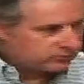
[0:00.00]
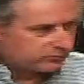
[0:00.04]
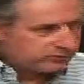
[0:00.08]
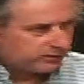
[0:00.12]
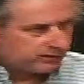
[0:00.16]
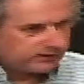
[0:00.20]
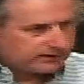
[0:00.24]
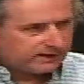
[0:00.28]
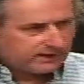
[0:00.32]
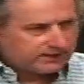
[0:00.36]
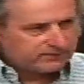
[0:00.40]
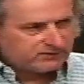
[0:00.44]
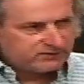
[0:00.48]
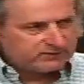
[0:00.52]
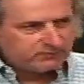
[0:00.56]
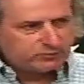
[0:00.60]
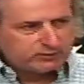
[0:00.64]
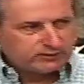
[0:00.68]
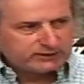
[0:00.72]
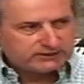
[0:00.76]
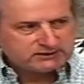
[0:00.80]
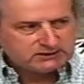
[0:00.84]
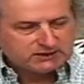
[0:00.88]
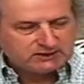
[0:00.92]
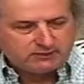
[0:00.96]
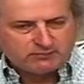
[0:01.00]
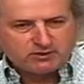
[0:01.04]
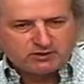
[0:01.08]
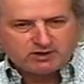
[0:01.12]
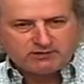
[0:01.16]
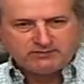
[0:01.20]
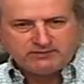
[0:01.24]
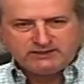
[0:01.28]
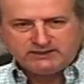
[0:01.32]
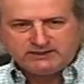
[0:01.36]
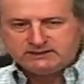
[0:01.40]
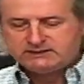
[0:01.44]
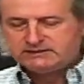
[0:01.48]
really kept impressing upon
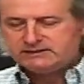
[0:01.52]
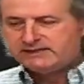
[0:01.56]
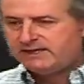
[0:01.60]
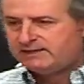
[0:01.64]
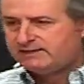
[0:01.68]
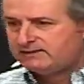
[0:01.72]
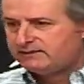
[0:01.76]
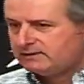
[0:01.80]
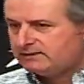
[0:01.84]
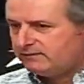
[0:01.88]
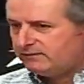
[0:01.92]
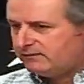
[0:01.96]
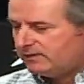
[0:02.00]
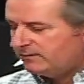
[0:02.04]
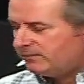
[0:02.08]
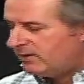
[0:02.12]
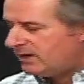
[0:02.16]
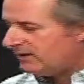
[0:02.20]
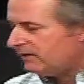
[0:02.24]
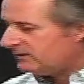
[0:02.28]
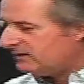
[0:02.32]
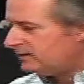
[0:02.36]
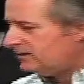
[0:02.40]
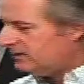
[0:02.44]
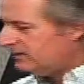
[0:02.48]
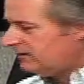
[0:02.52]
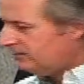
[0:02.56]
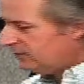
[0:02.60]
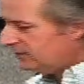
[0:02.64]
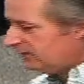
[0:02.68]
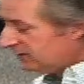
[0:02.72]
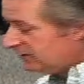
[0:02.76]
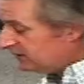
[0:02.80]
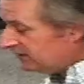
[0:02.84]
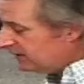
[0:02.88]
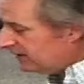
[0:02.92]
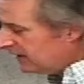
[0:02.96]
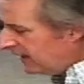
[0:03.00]
me the 10th of the month, which
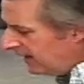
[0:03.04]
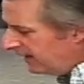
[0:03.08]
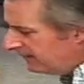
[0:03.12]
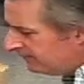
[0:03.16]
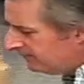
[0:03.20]
is today.